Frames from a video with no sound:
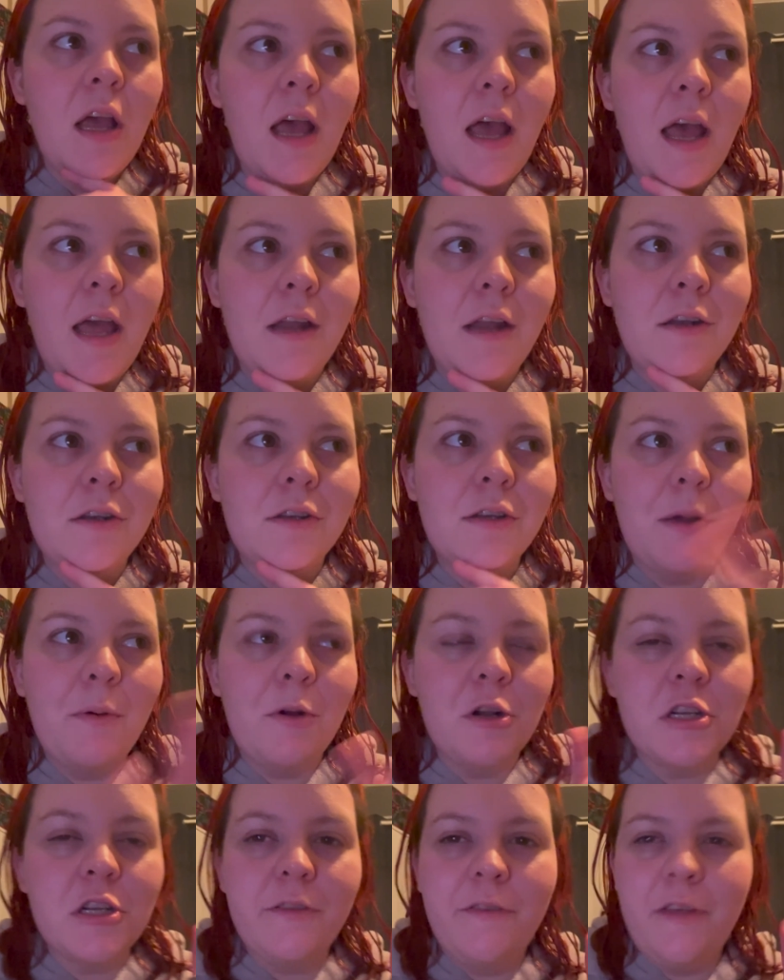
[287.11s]
and I
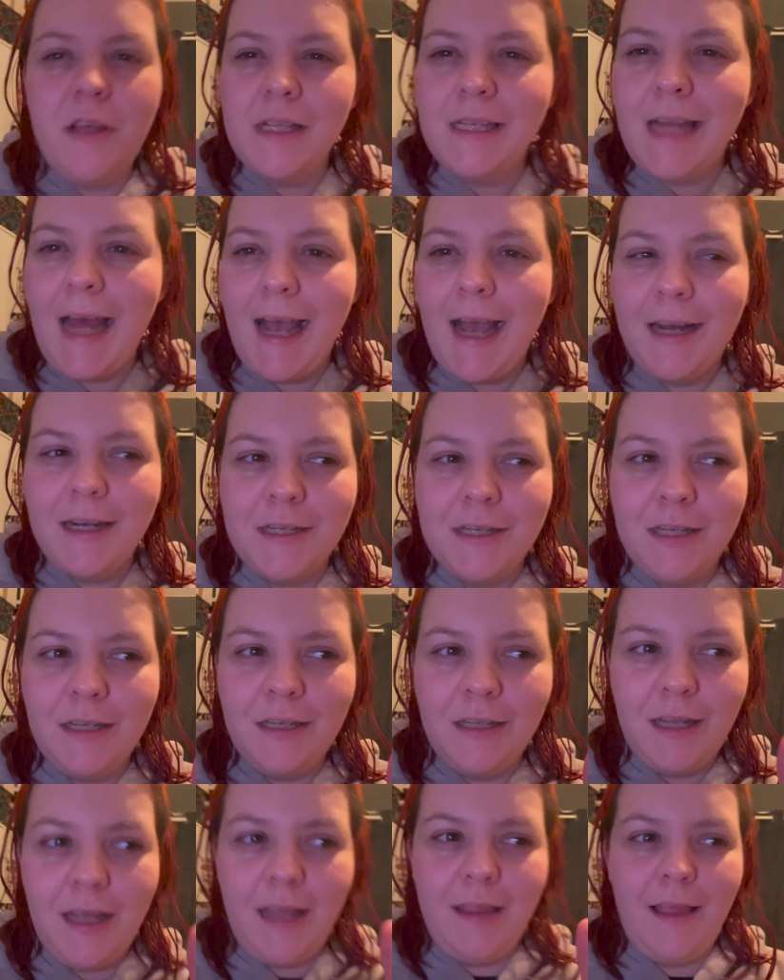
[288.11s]
watched the first act,
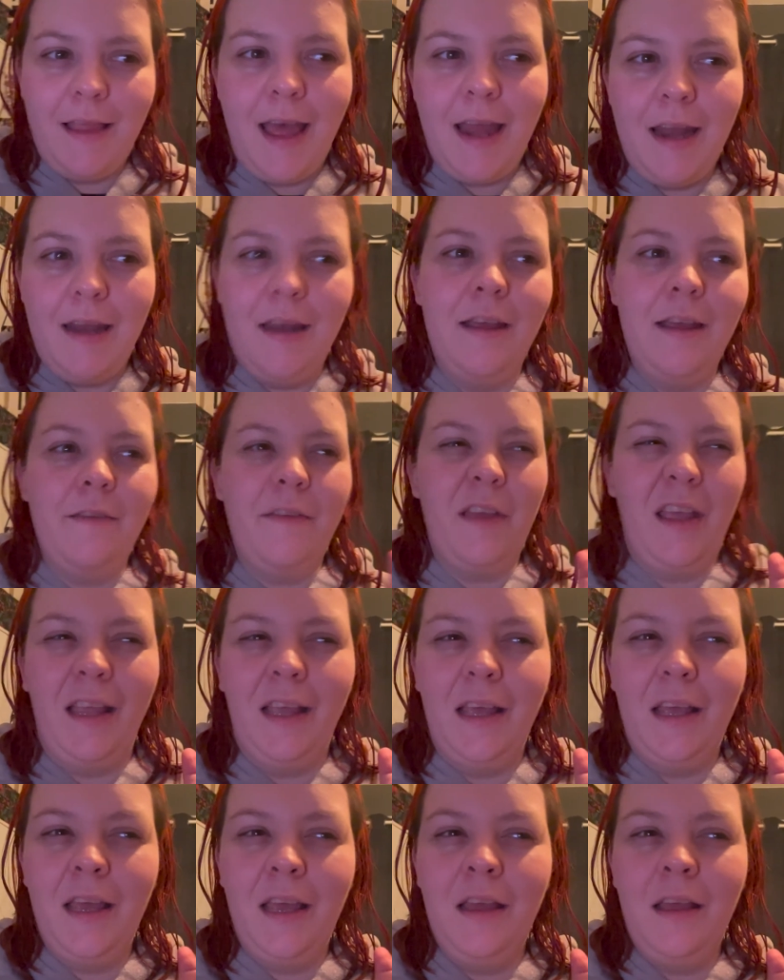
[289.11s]
and then I
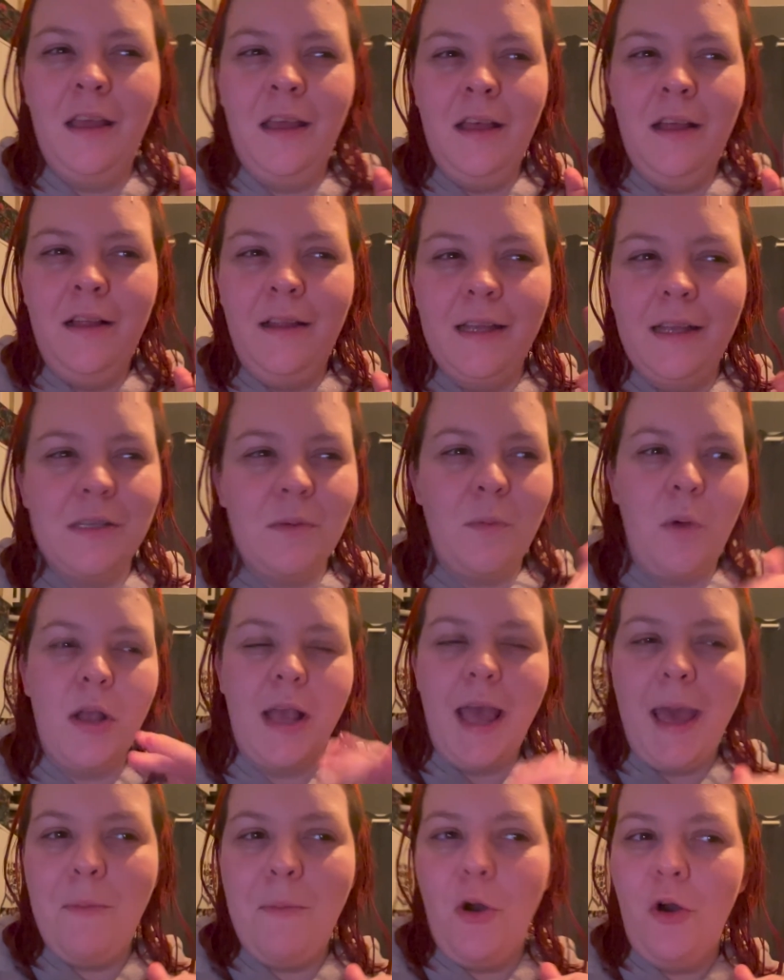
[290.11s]
think like someone
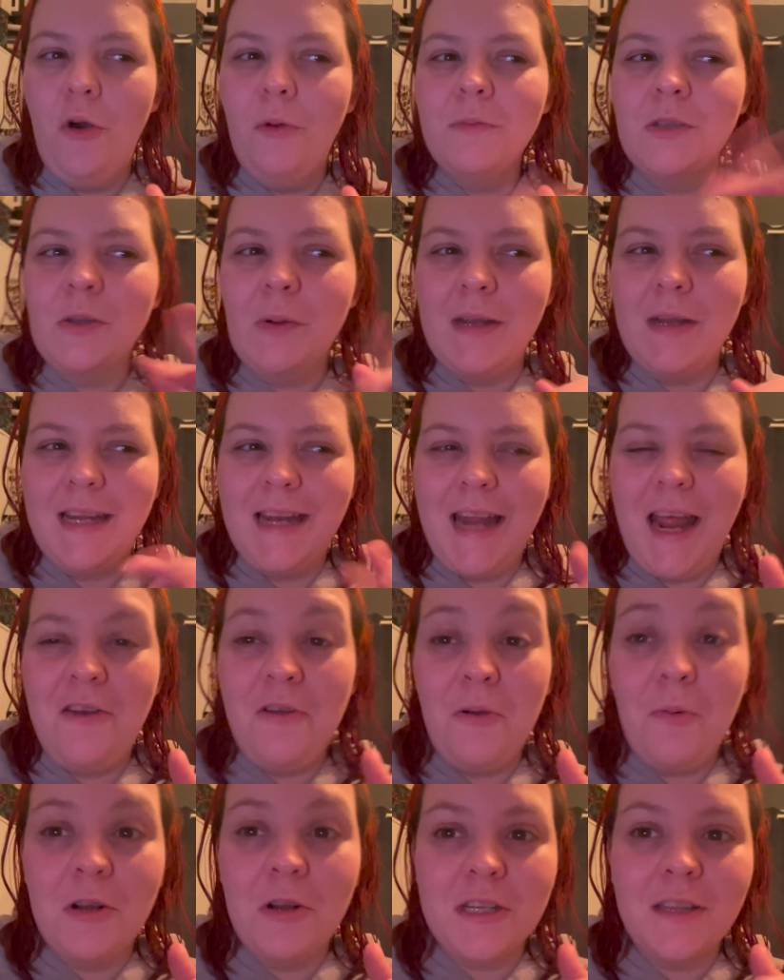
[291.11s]
came home, so I didn't end
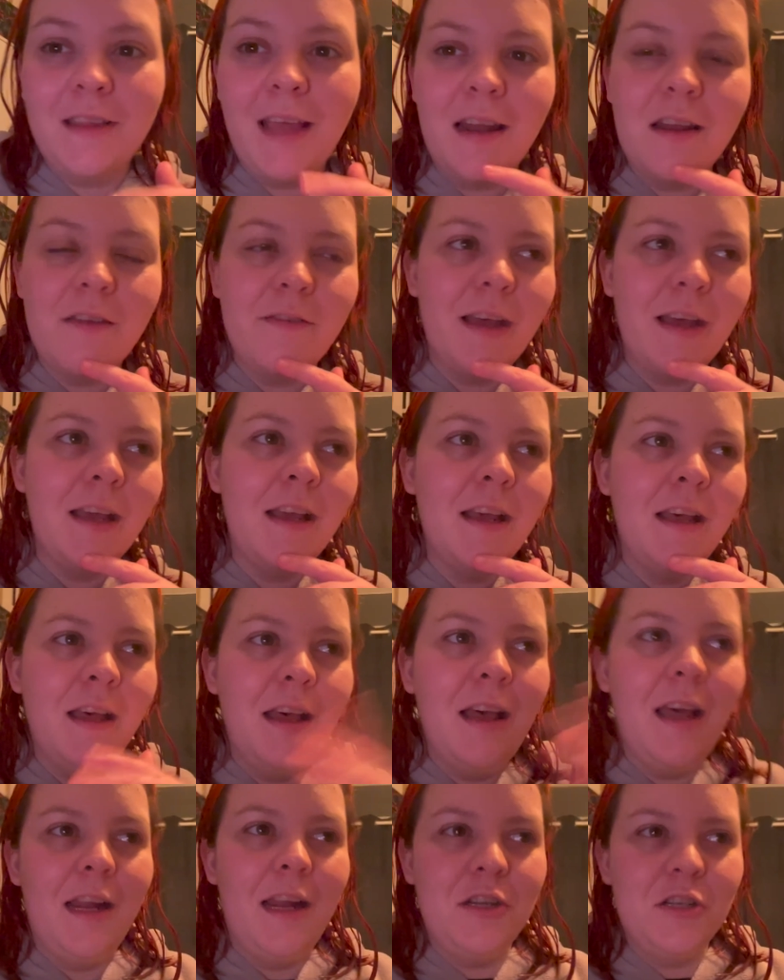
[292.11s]
up watching the end of it,
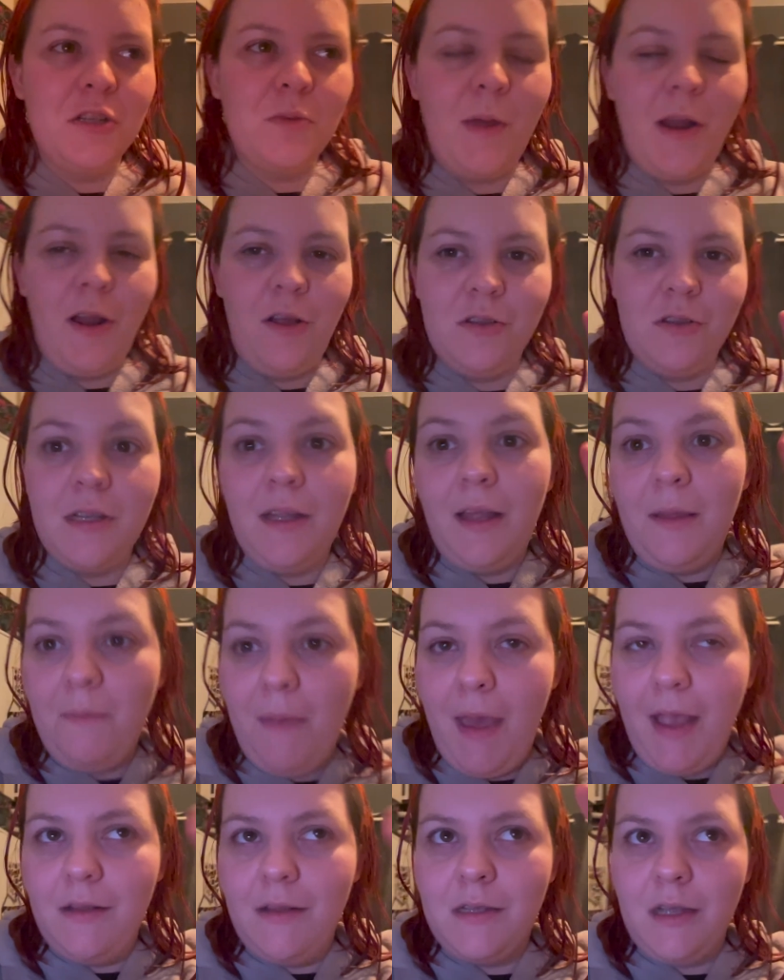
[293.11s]
and I just went on to like
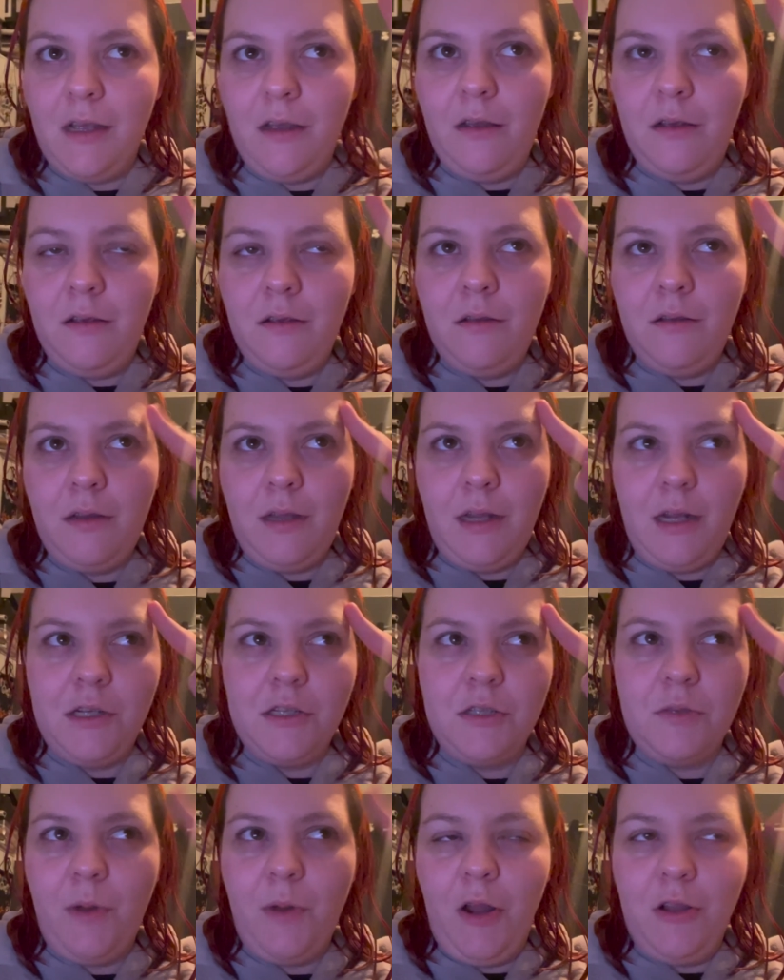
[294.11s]
make to and I
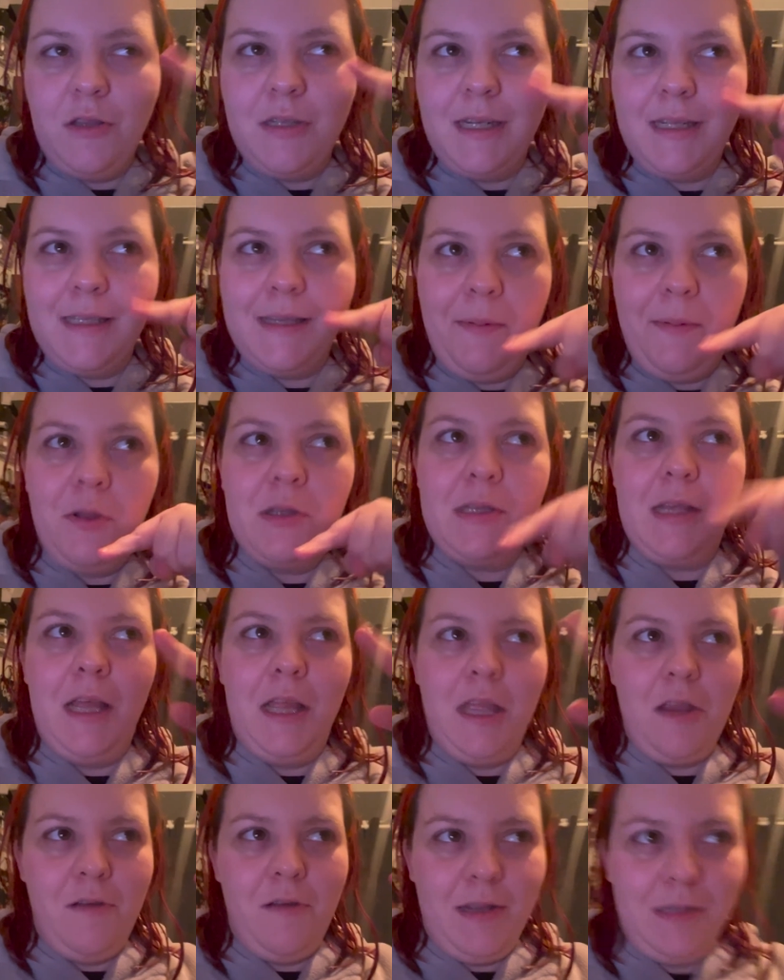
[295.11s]
just went on to Disney Plus
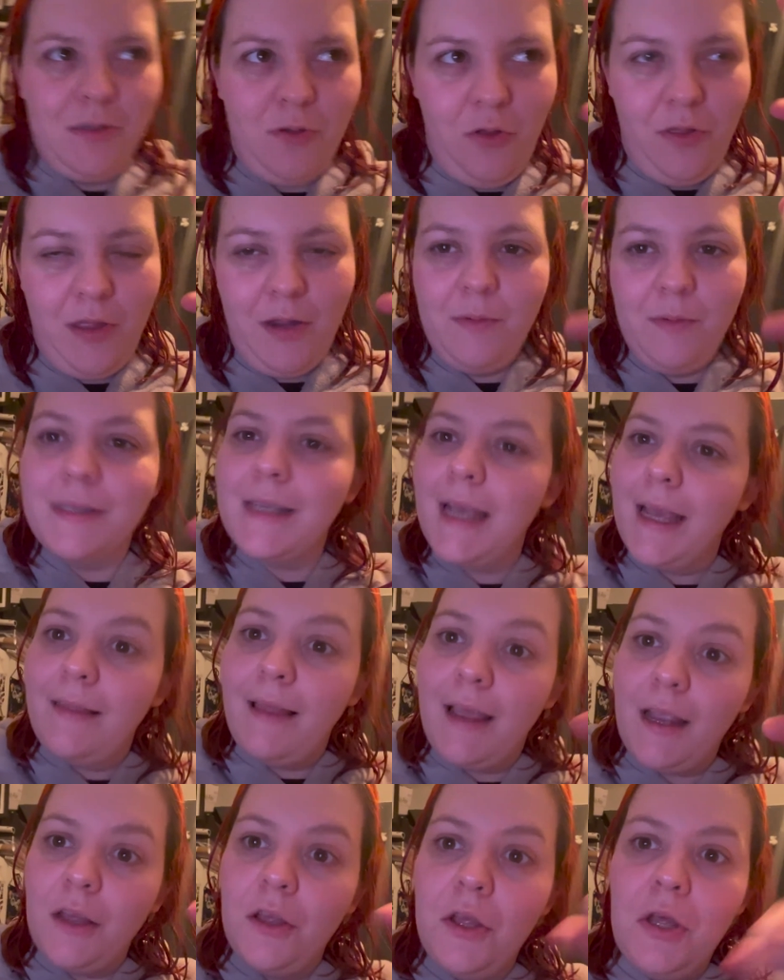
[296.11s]
earlier, and I saw that it was saying
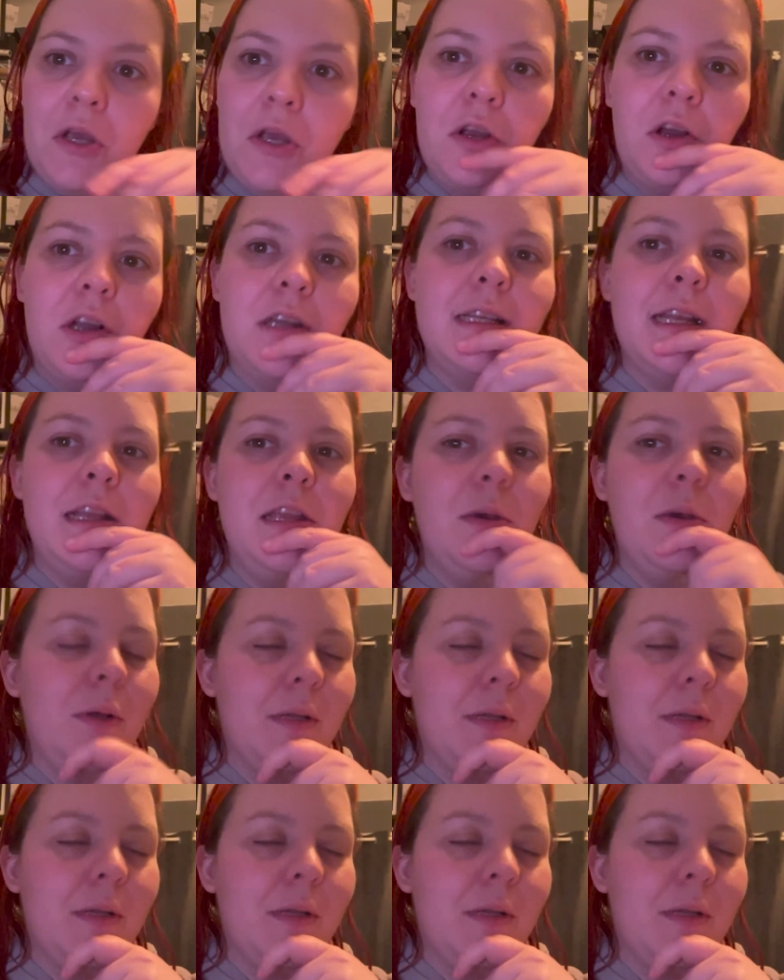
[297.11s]
like continue.